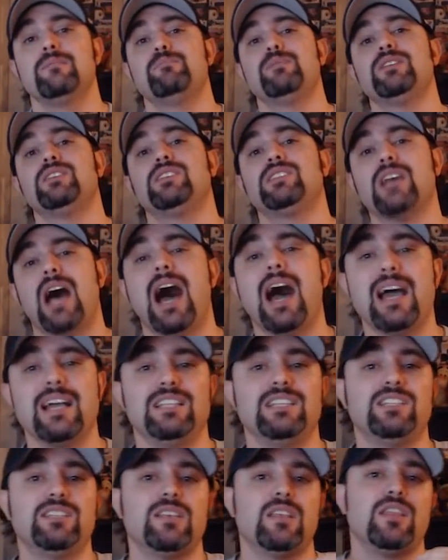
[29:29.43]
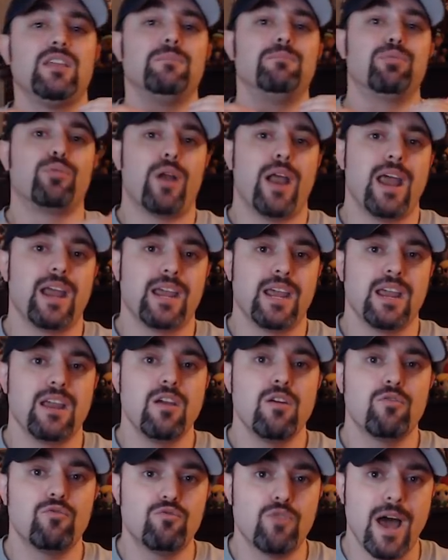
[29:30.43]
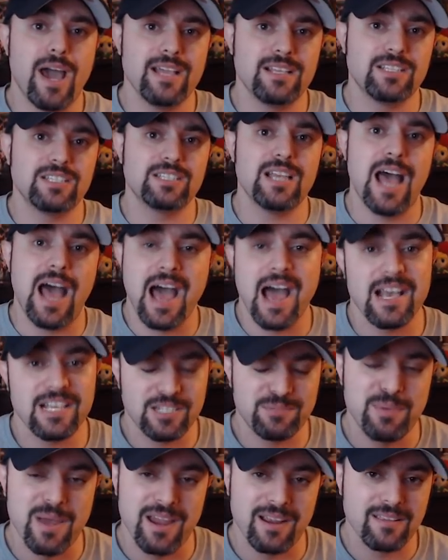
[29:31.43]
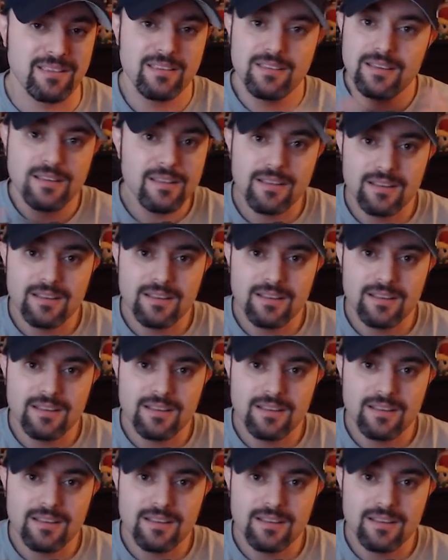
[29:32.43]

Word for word: besides the bragging rights aspect.